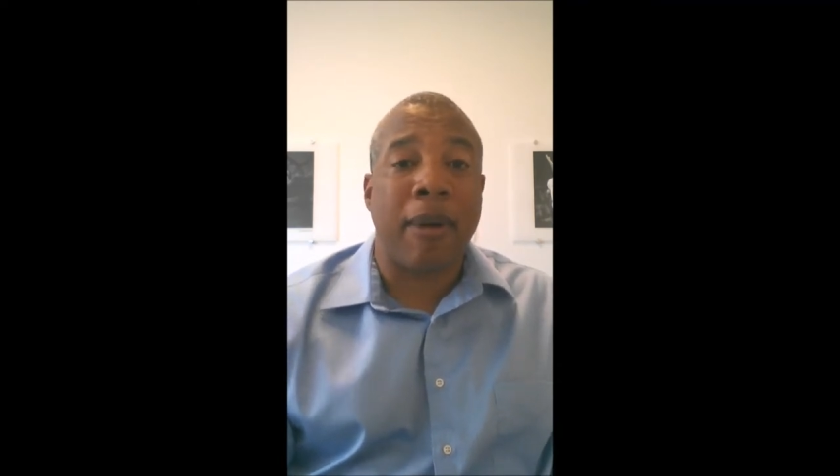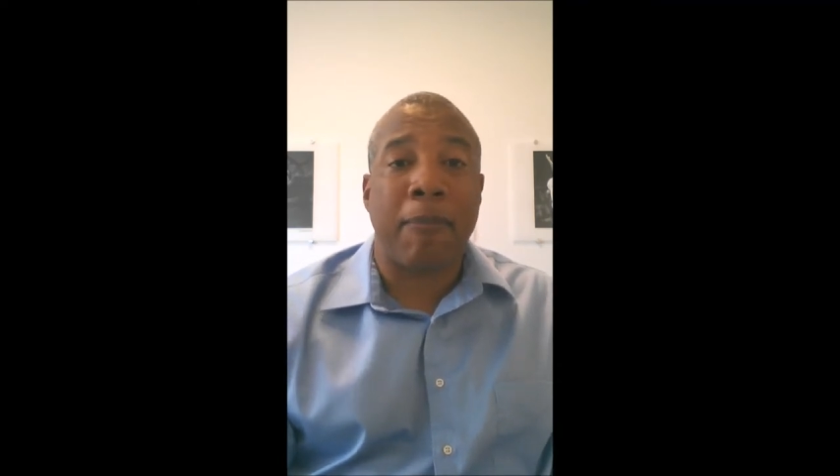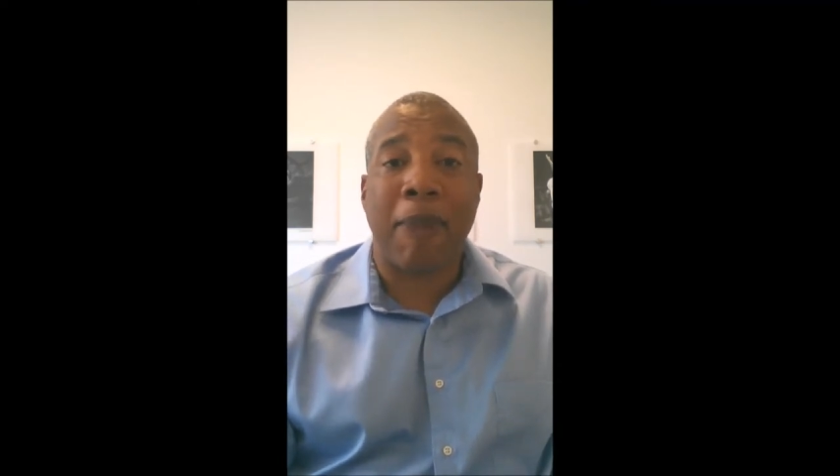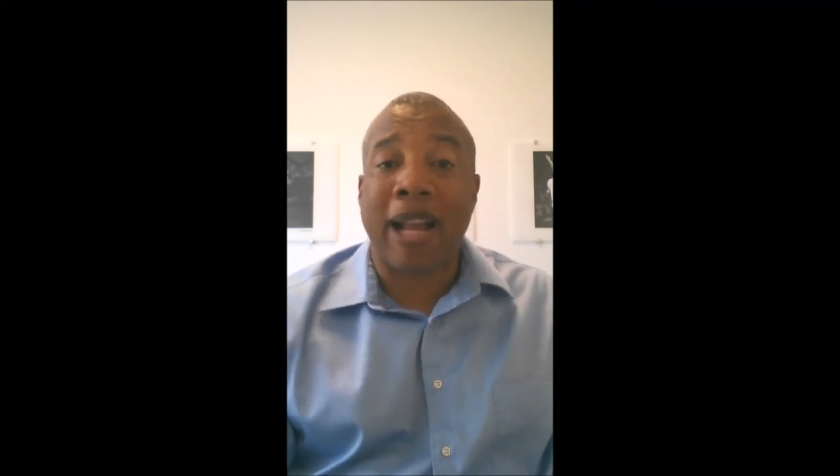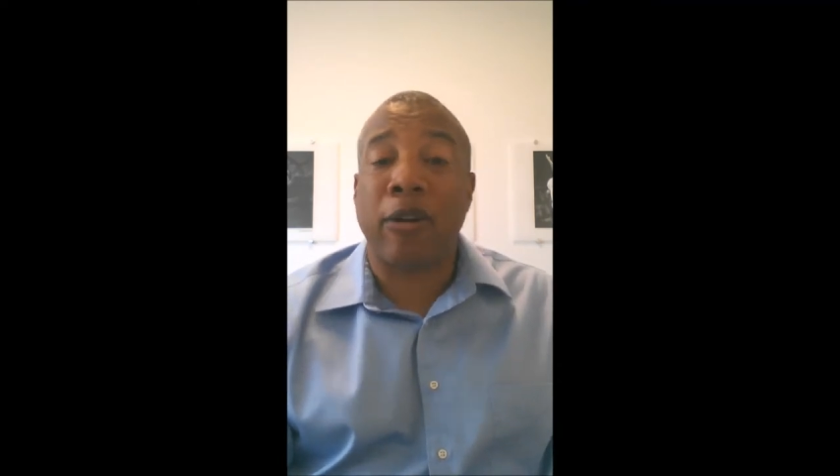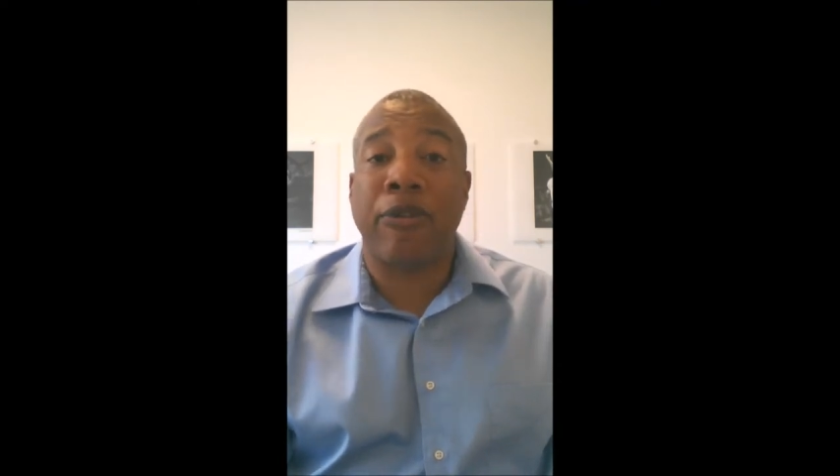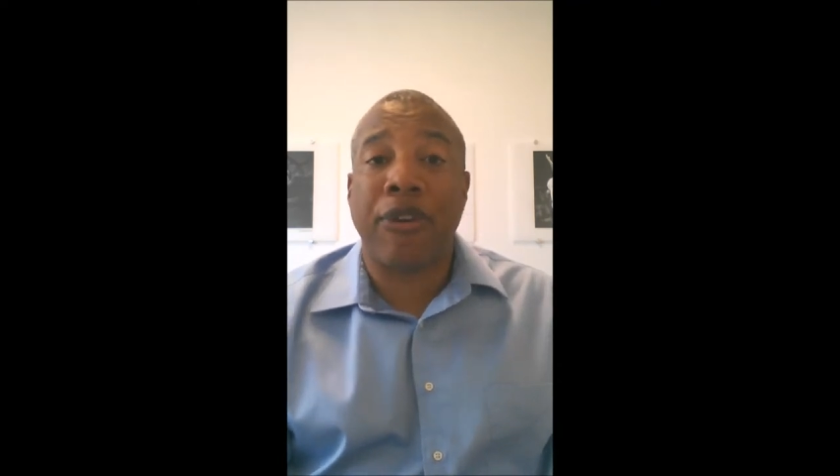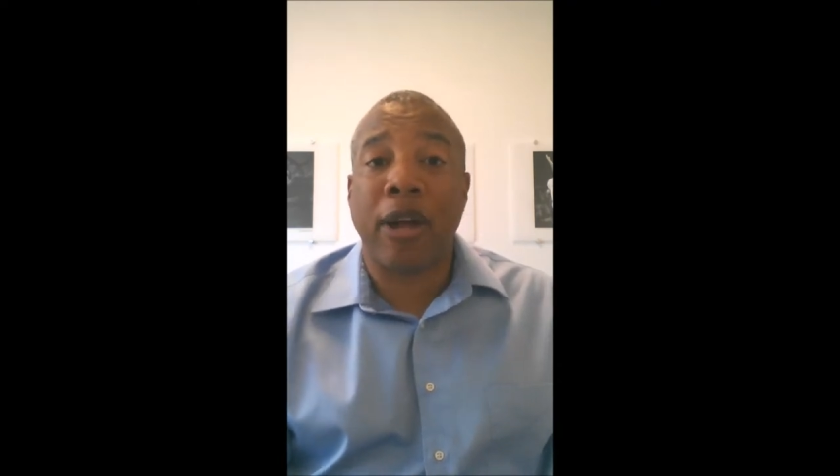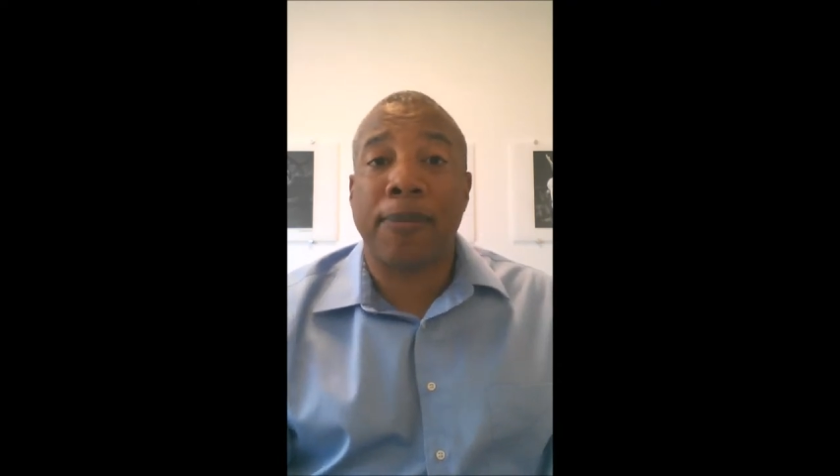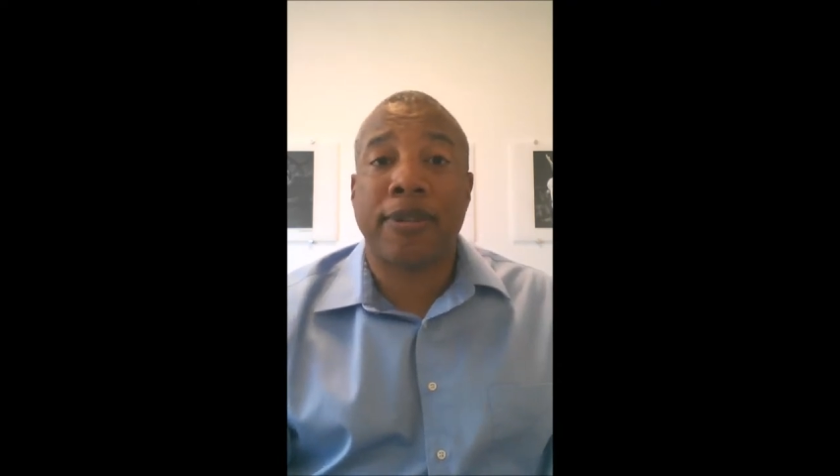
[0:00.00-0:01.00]
Michael
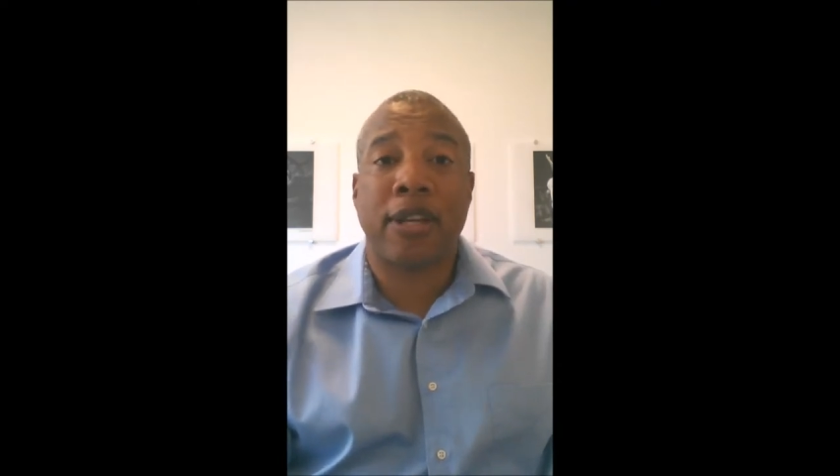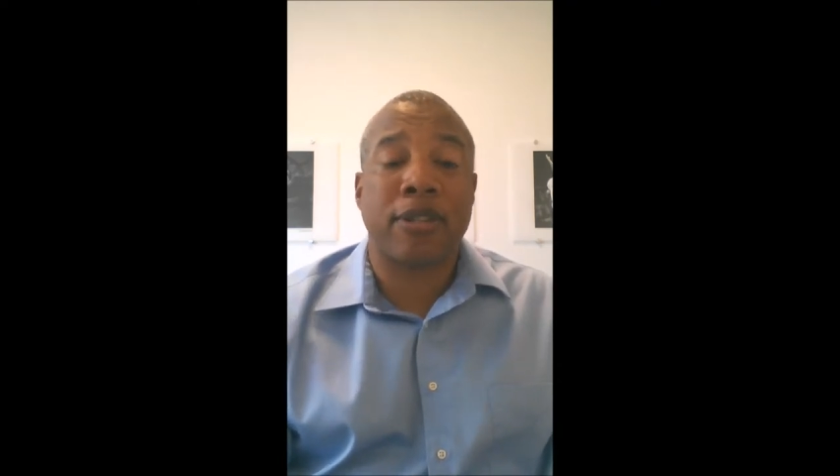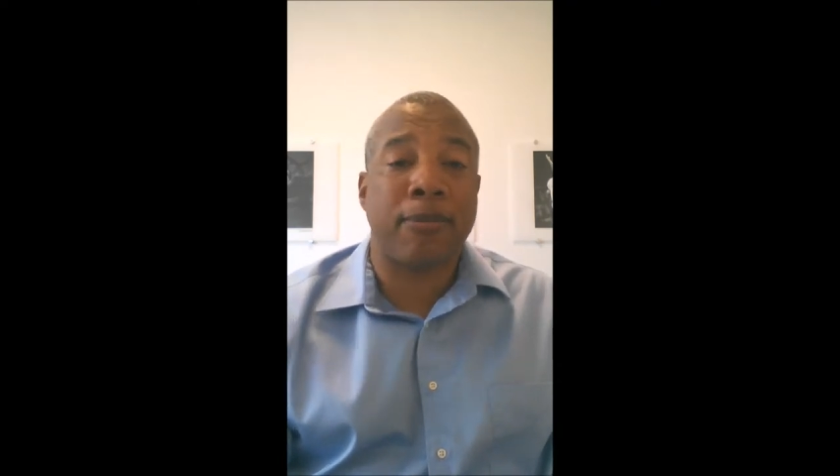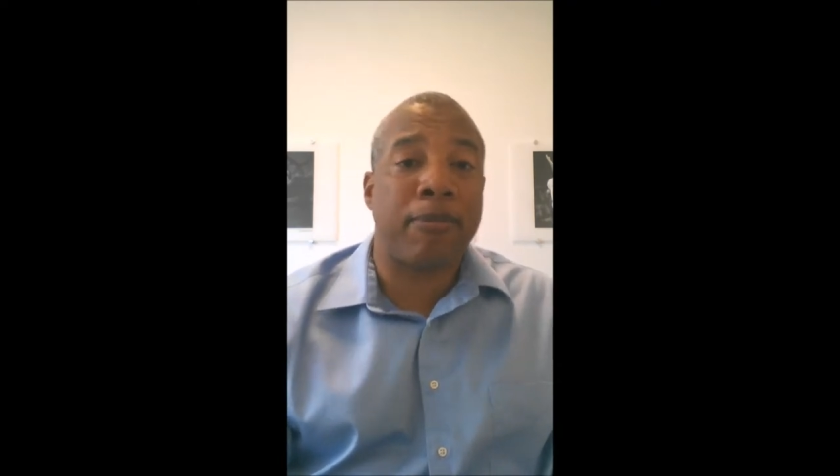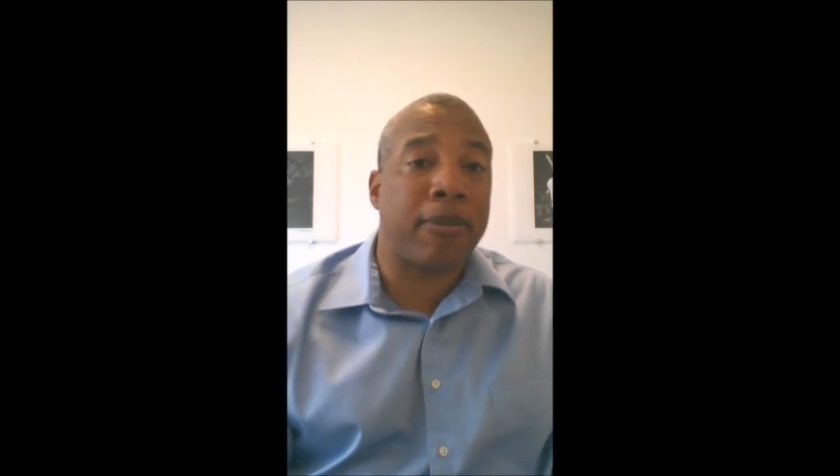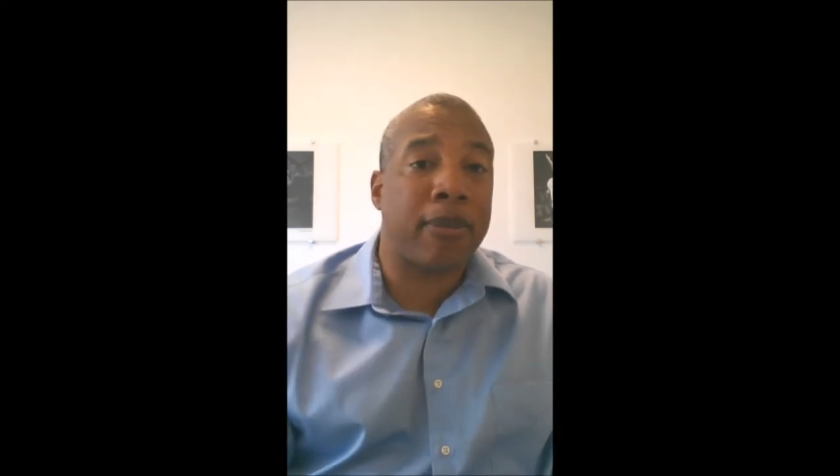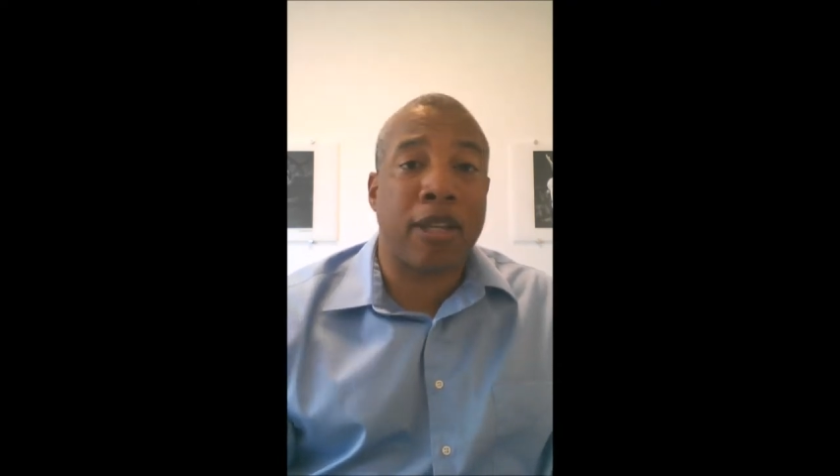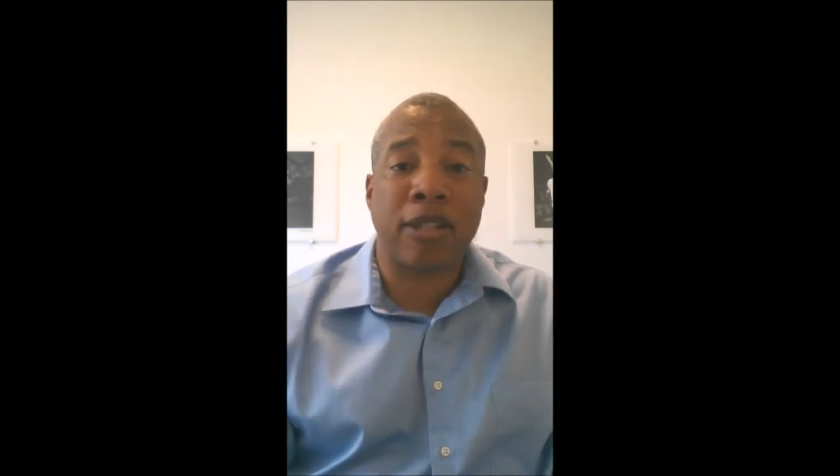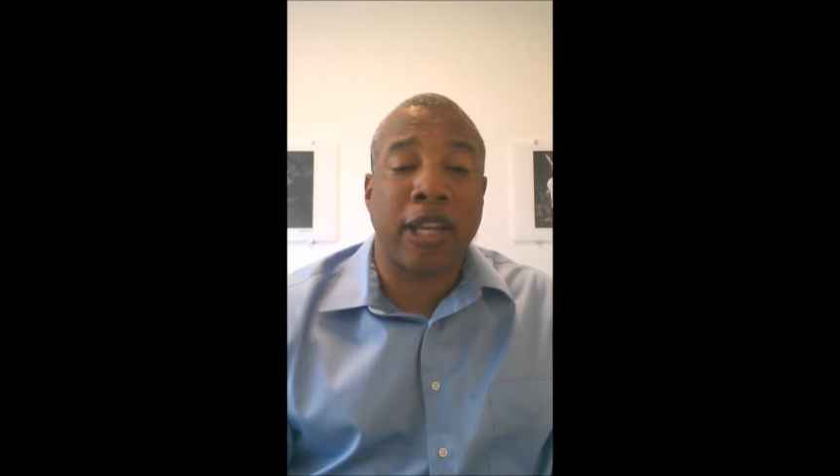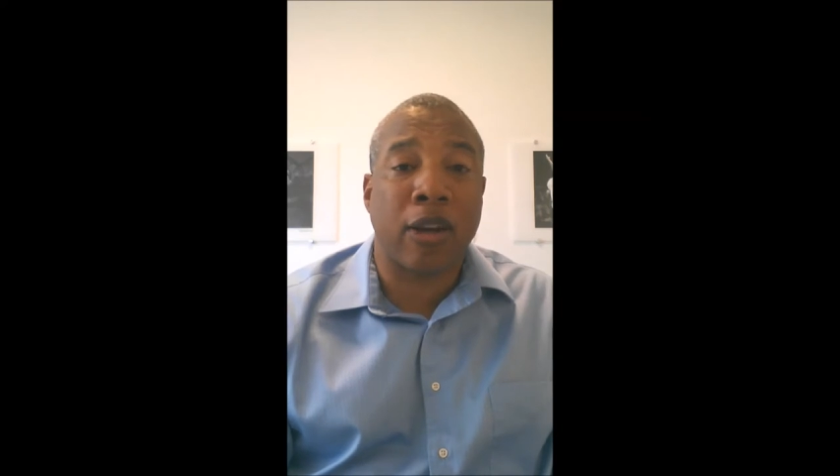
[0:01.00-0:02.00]
Phelps
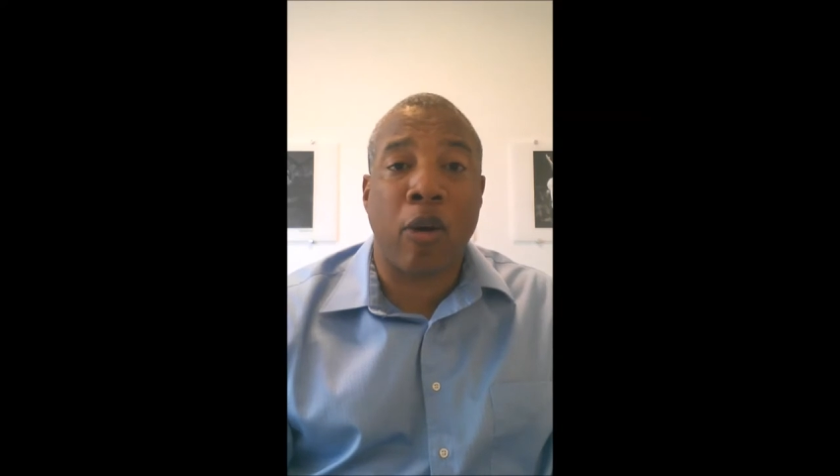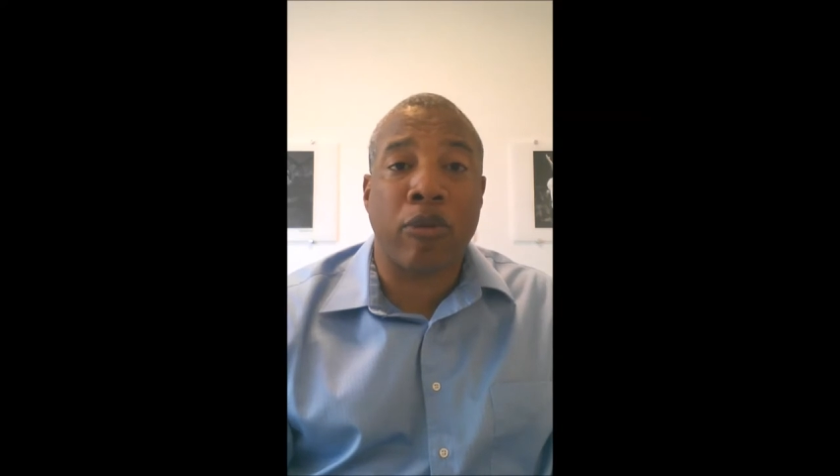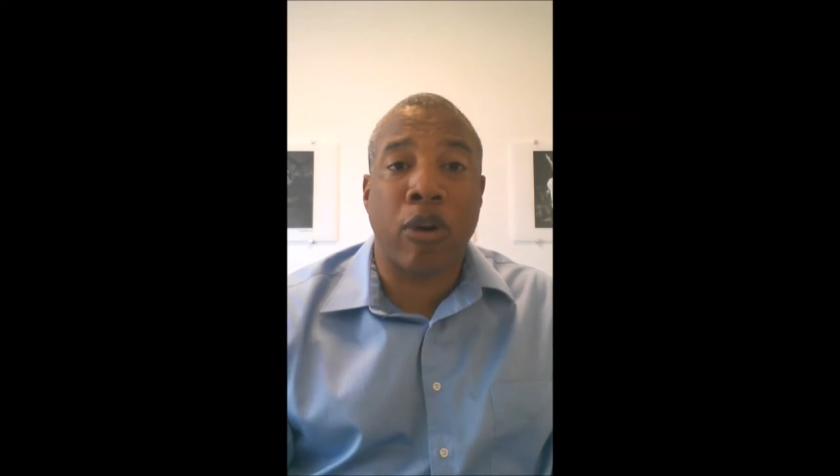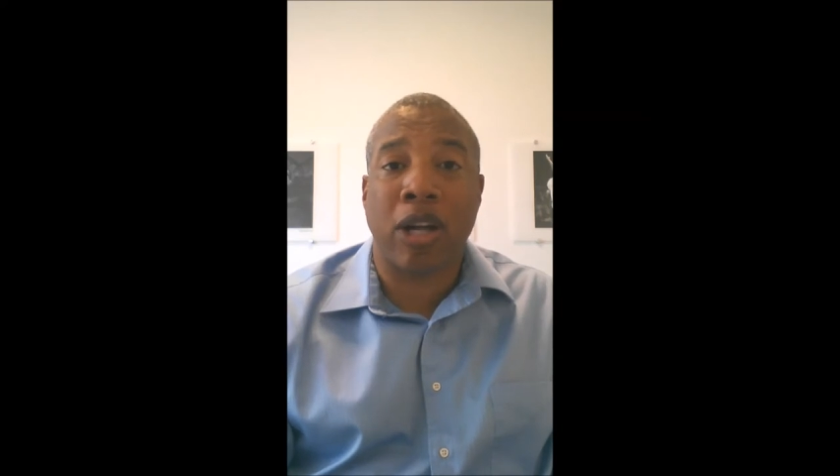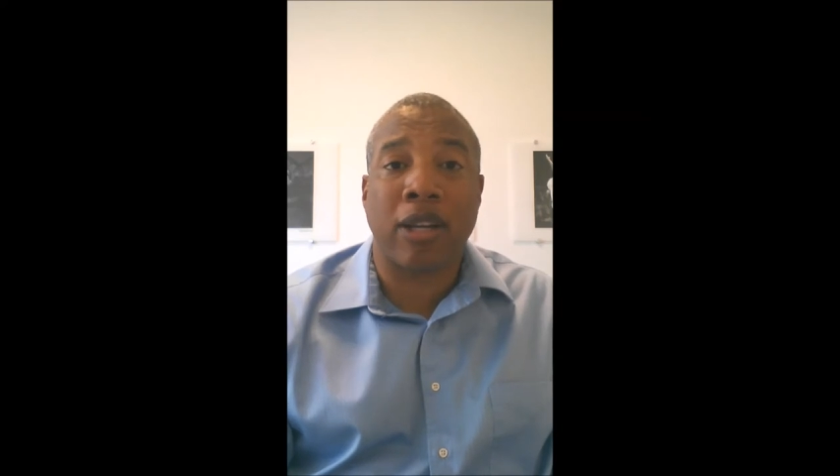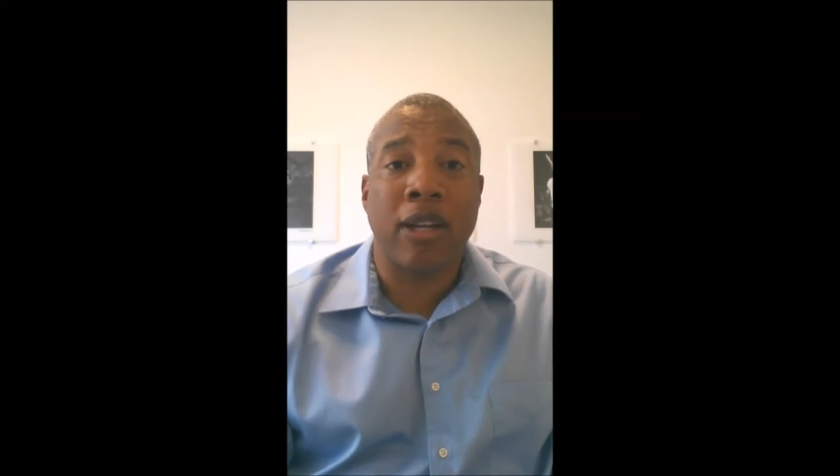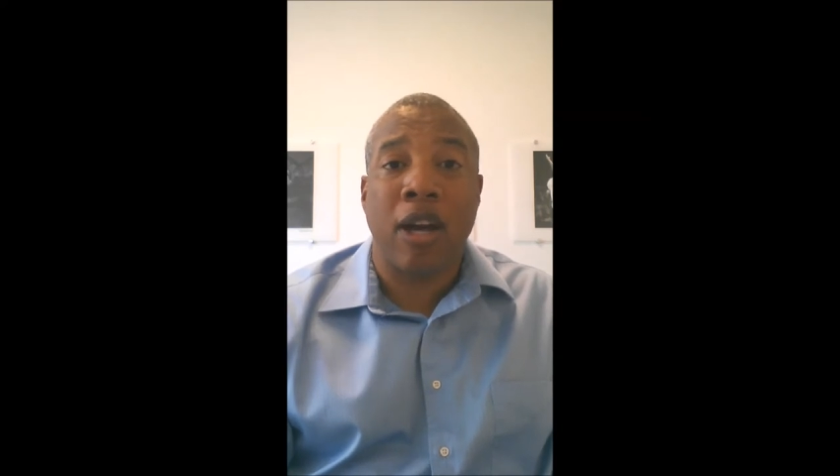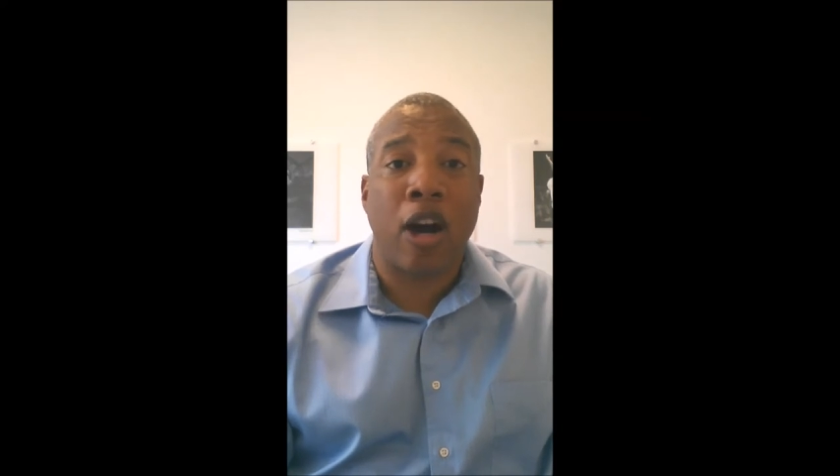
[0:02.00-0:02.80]
doesn't get over on